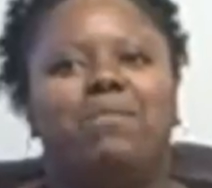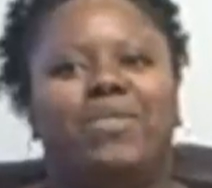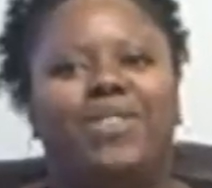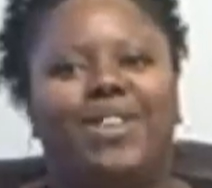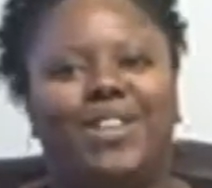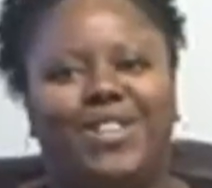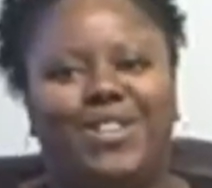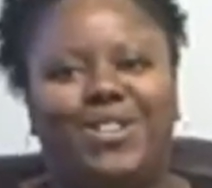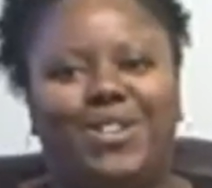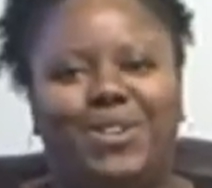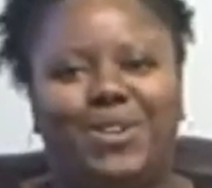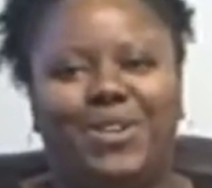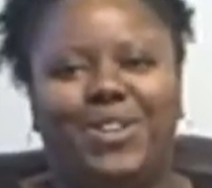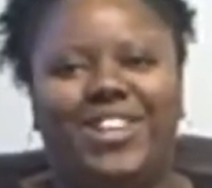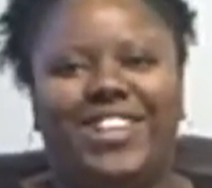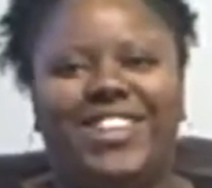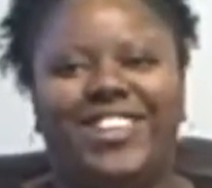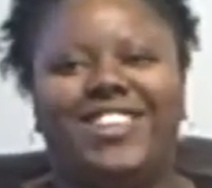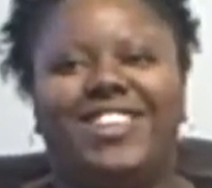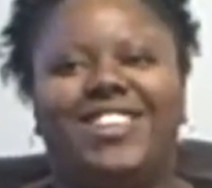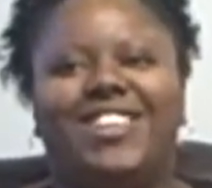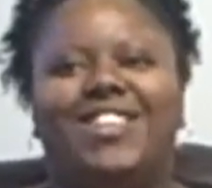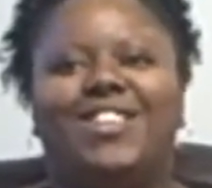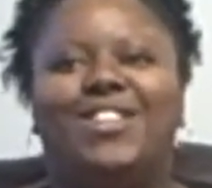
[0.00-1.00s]

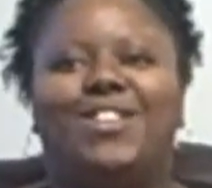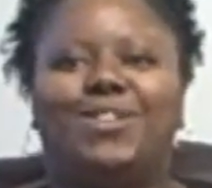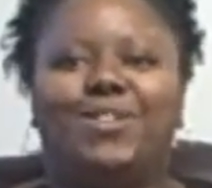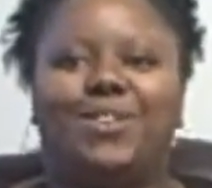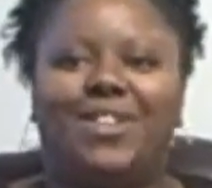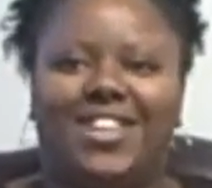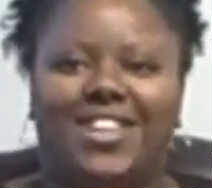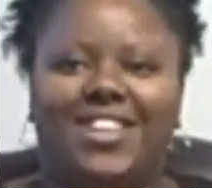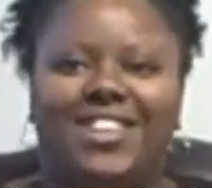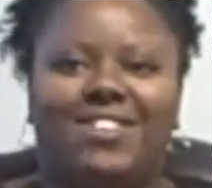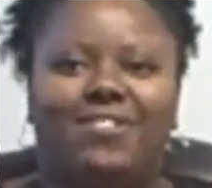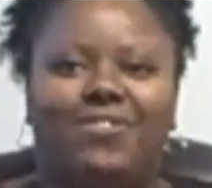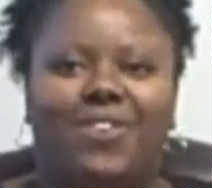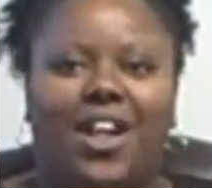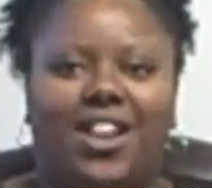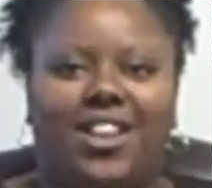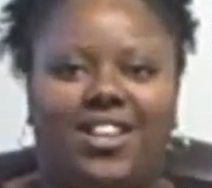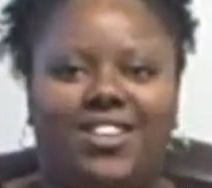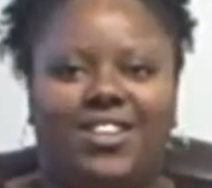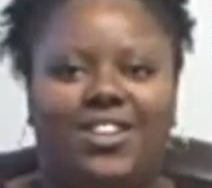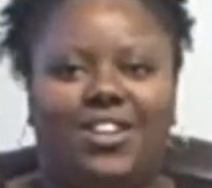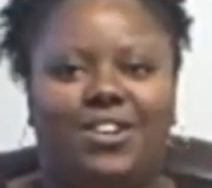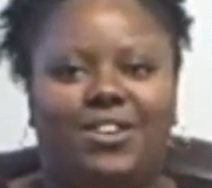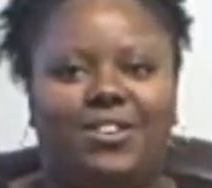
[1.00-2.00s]
The student
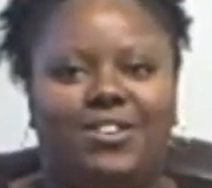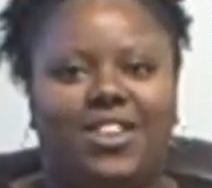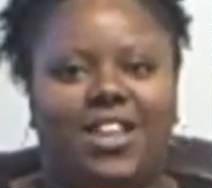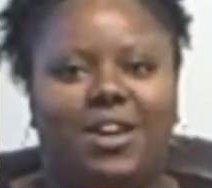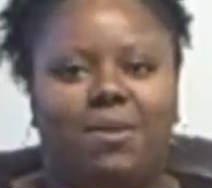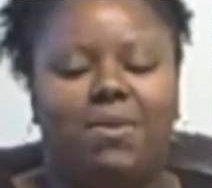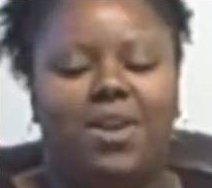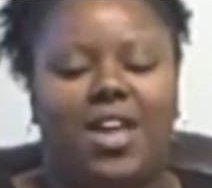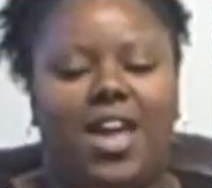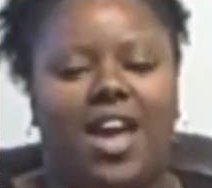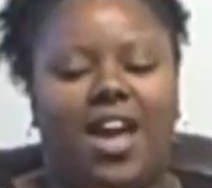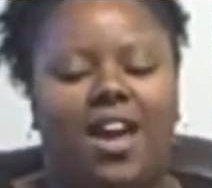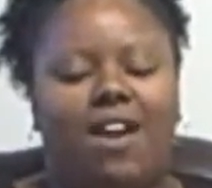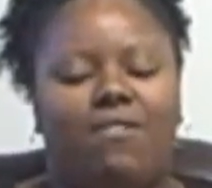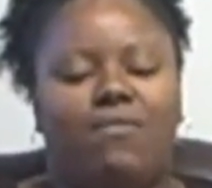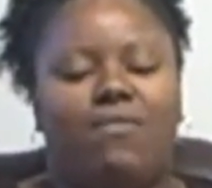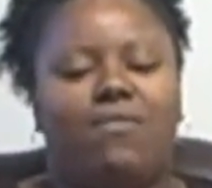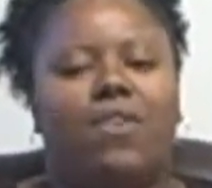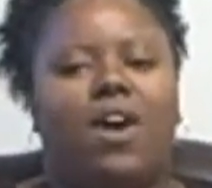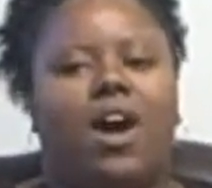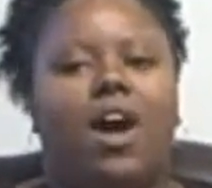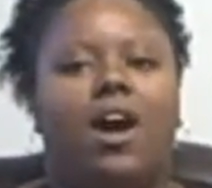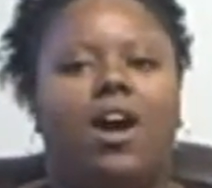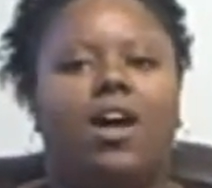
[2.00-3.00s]
volunteers that we have,
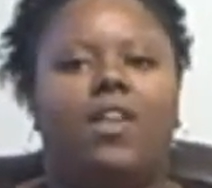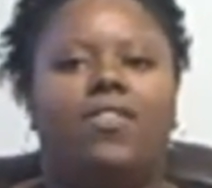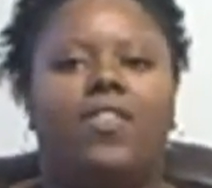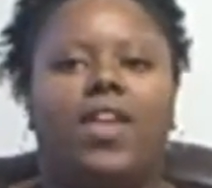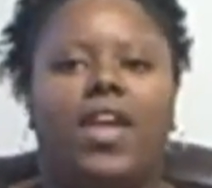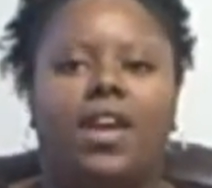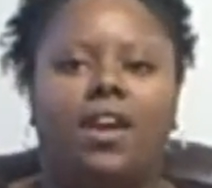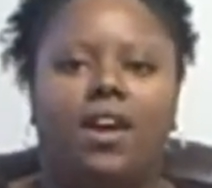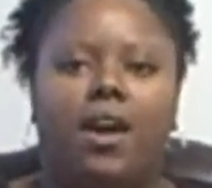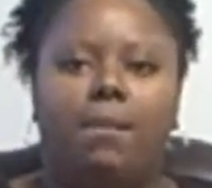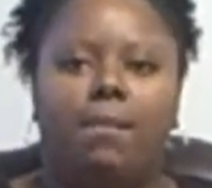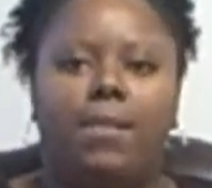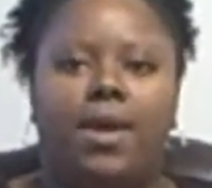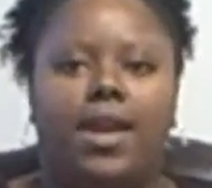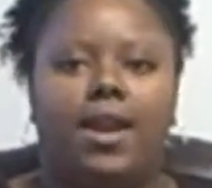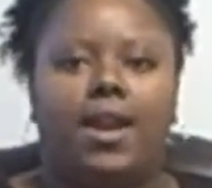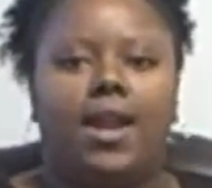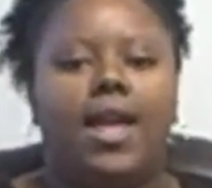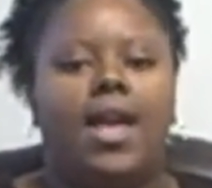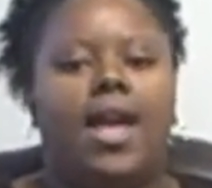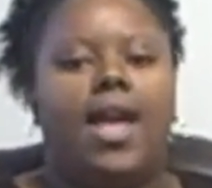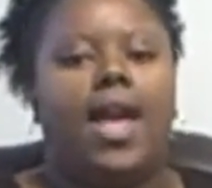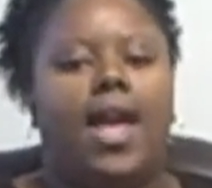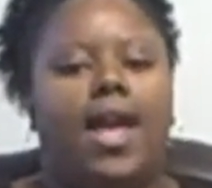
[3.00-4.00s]
they come
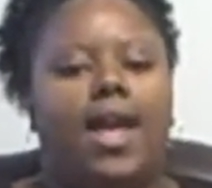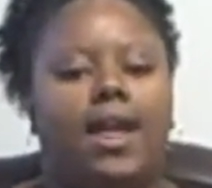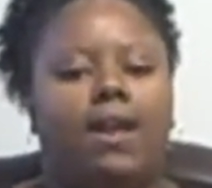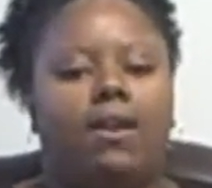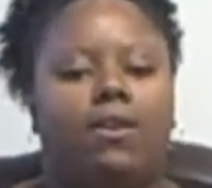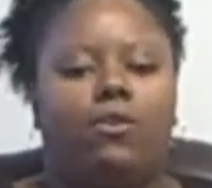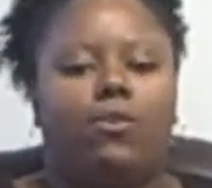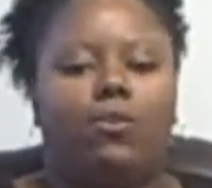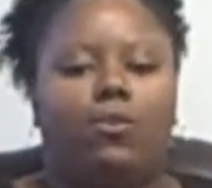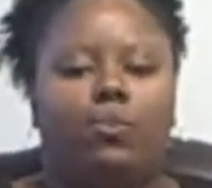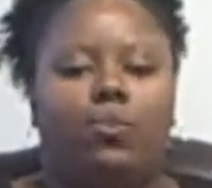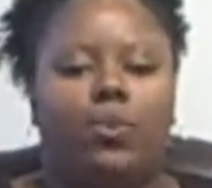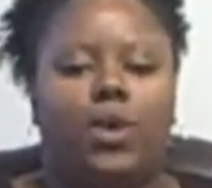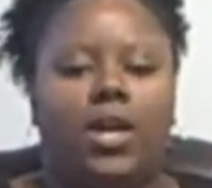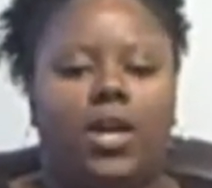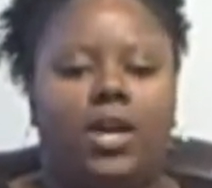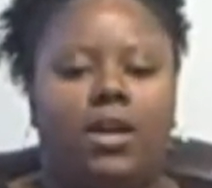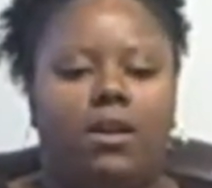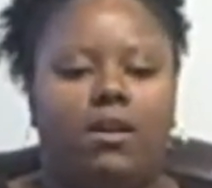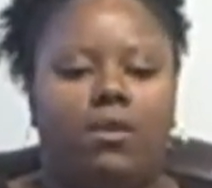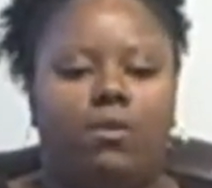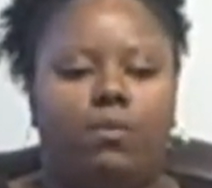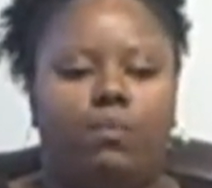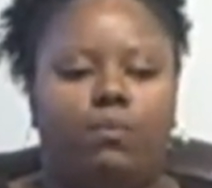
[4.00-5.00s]
in and
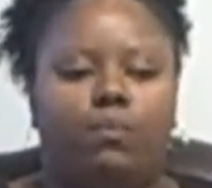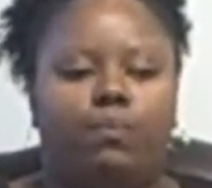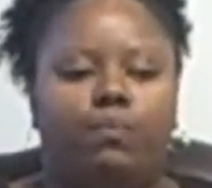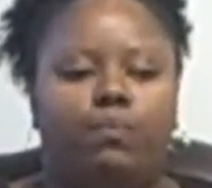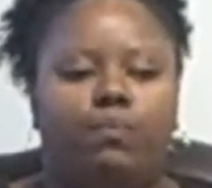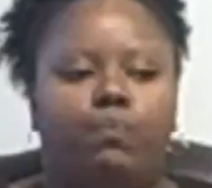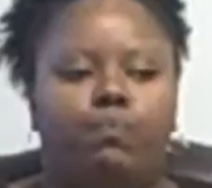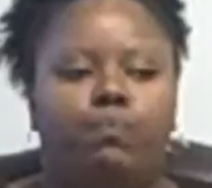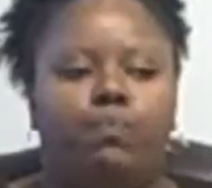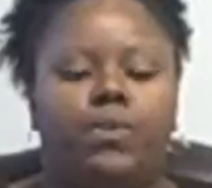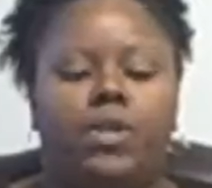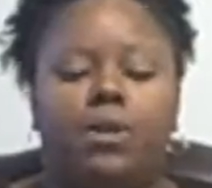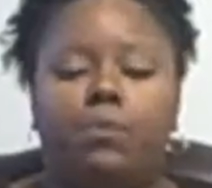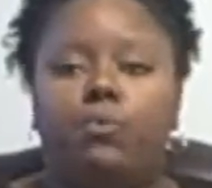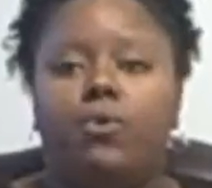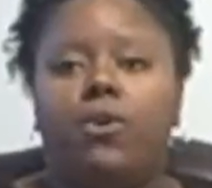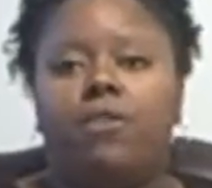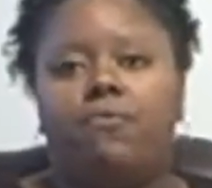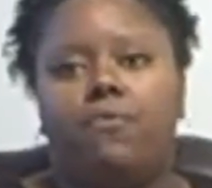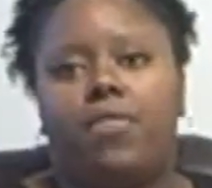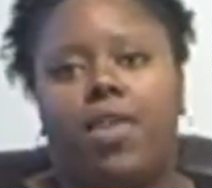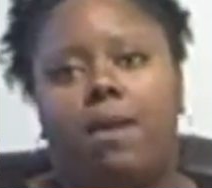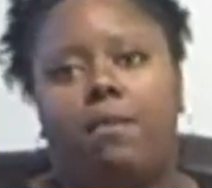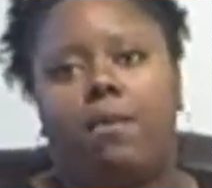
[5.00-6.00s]
we
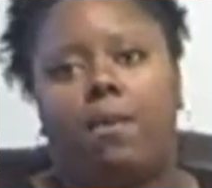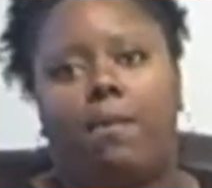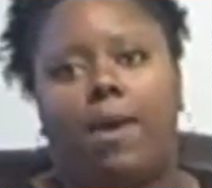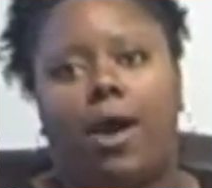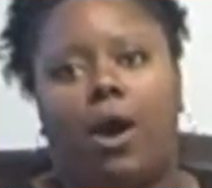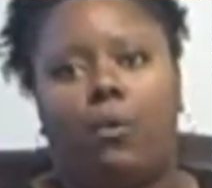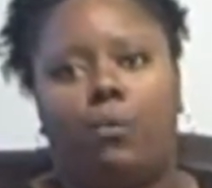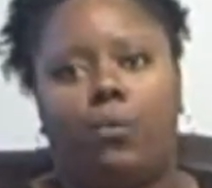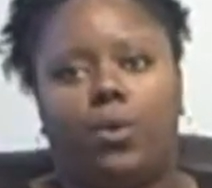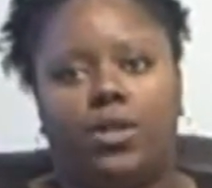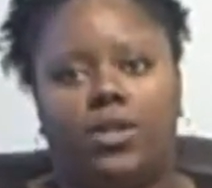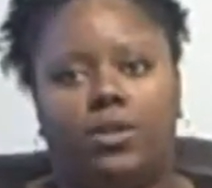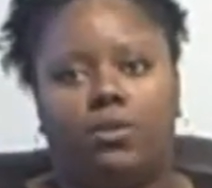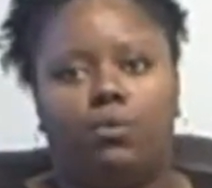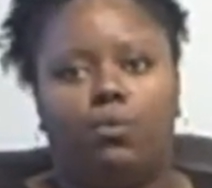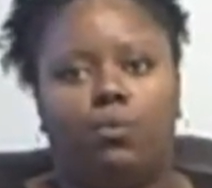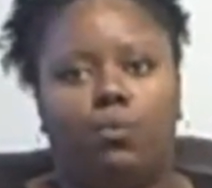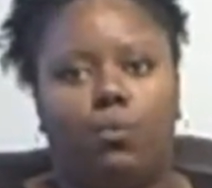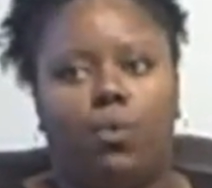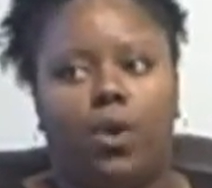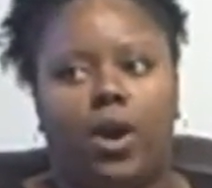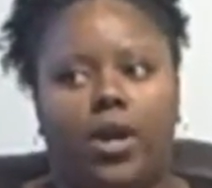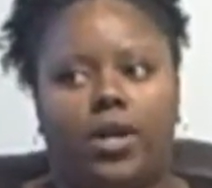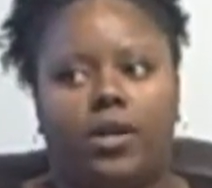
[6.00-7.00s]
debrief them about what
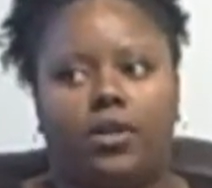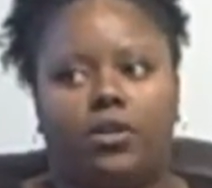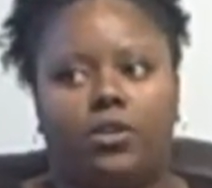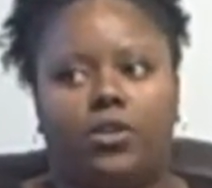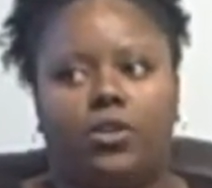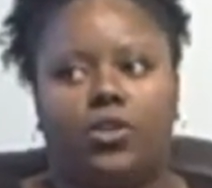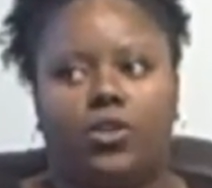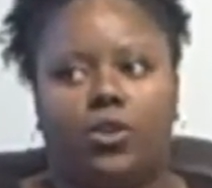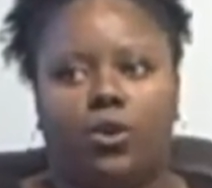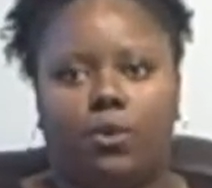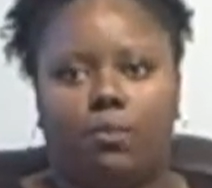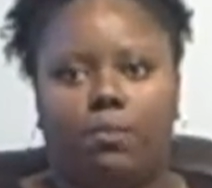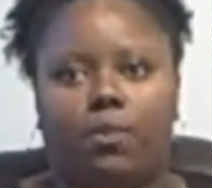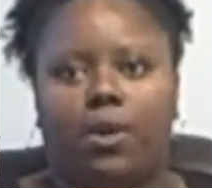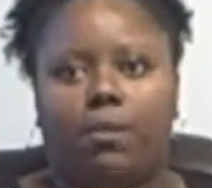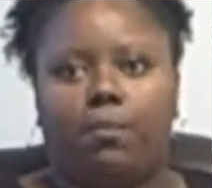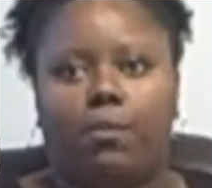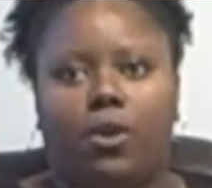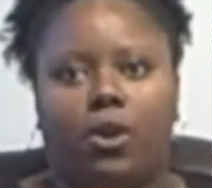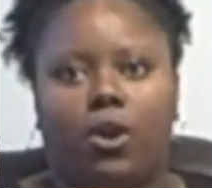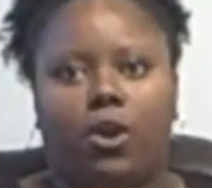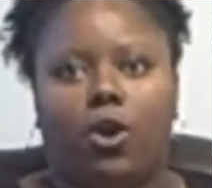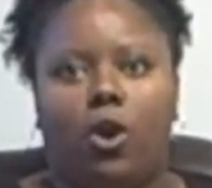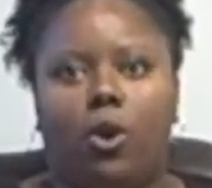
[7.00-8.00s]
certain
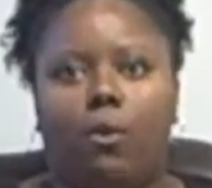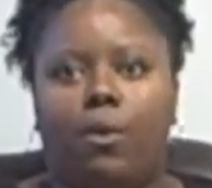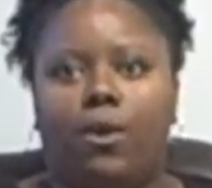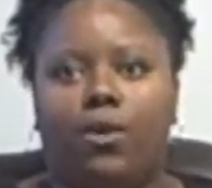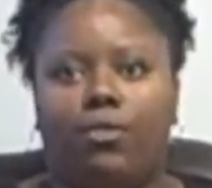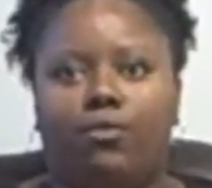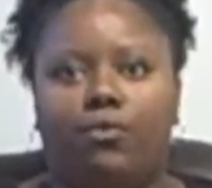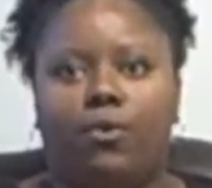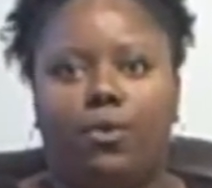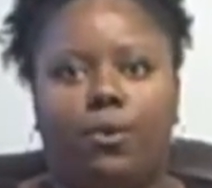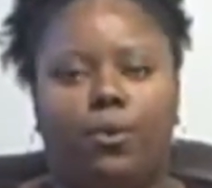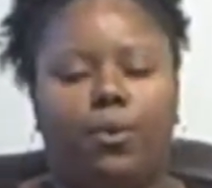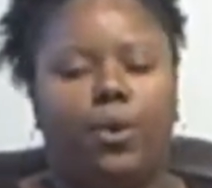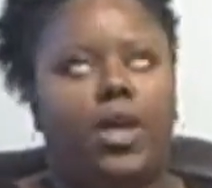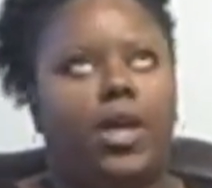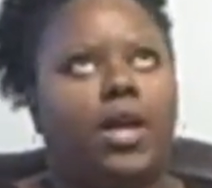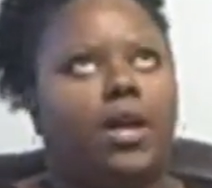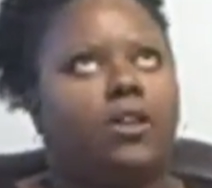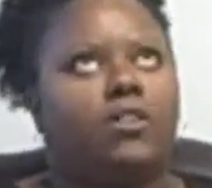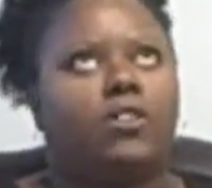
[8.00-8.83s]
people are going through.